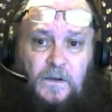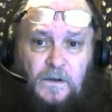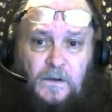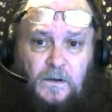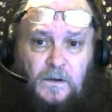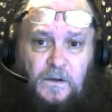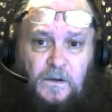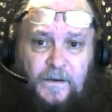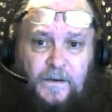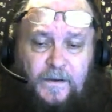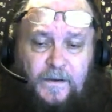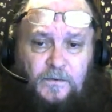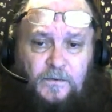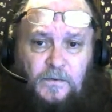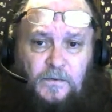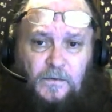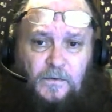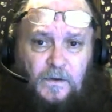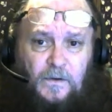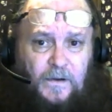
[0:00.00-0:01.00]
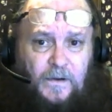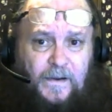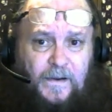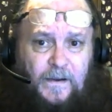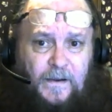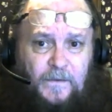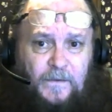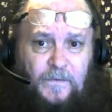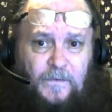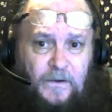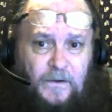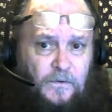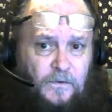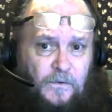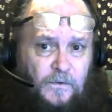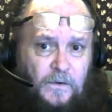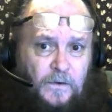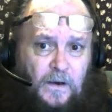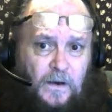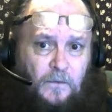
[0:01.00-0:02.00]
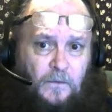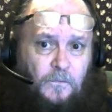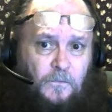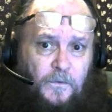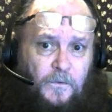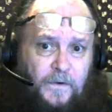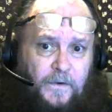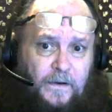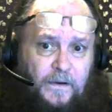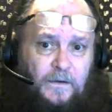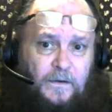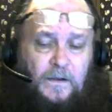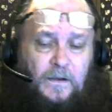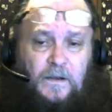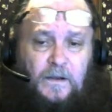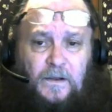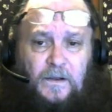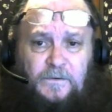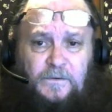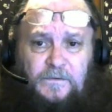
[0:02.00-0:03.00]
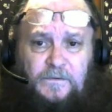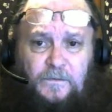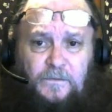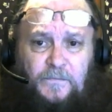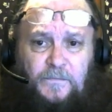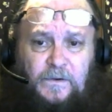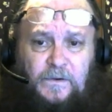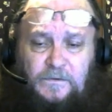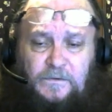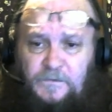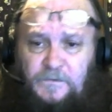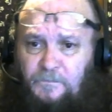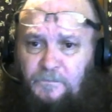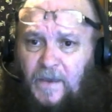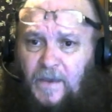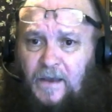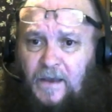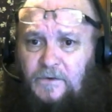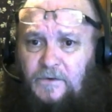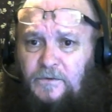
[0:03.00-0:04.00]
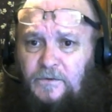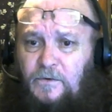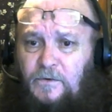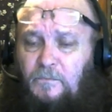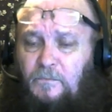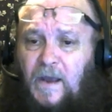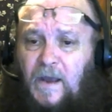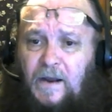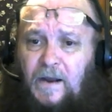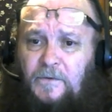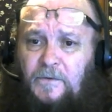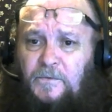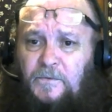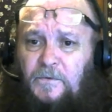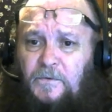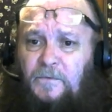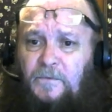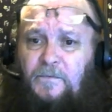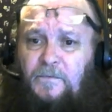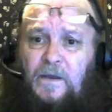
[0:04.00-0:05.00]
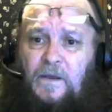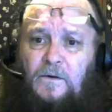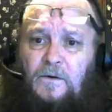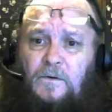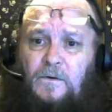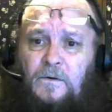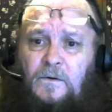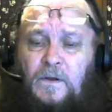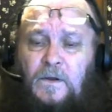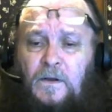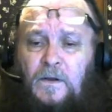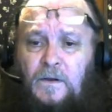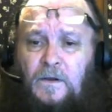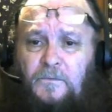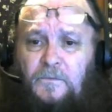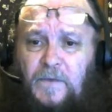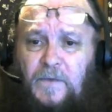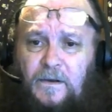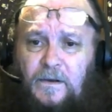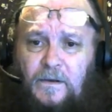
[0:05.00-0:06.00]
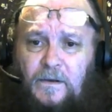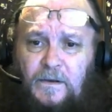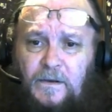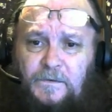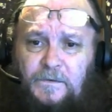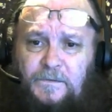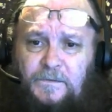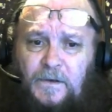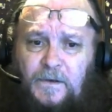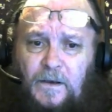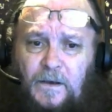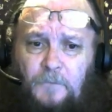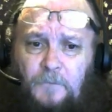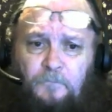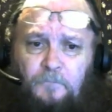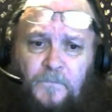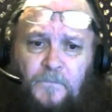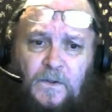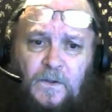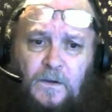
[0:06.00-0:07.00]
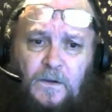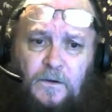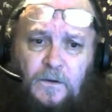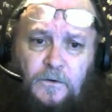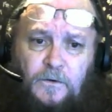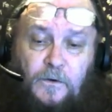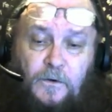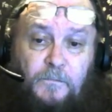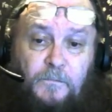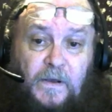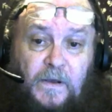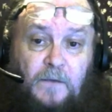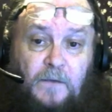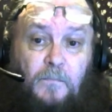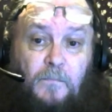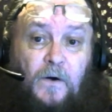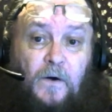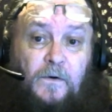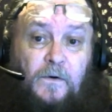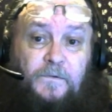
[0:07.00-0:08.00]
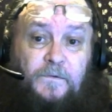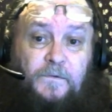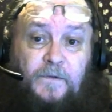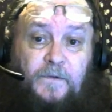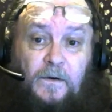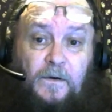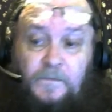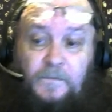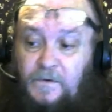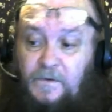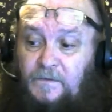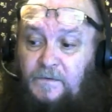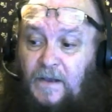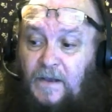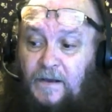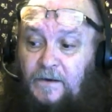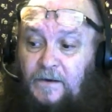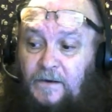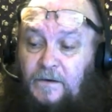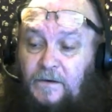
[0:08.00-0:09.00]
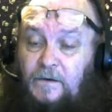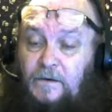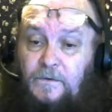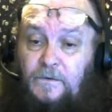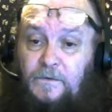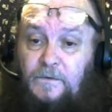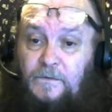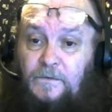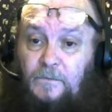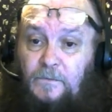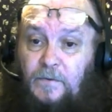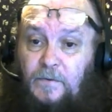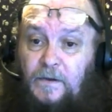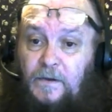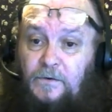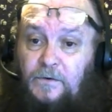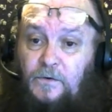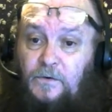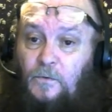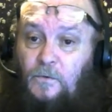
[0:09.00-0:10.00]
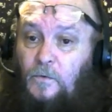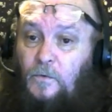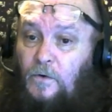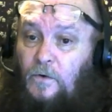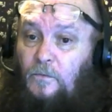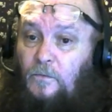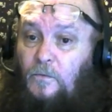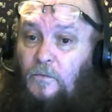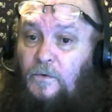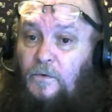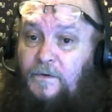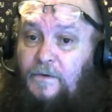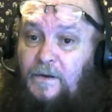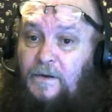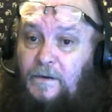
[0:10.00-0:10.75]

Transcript: into a land that you're not wanted, and something smacks you back through the veil because your big ball self decided to enter someplace you weren't wanted.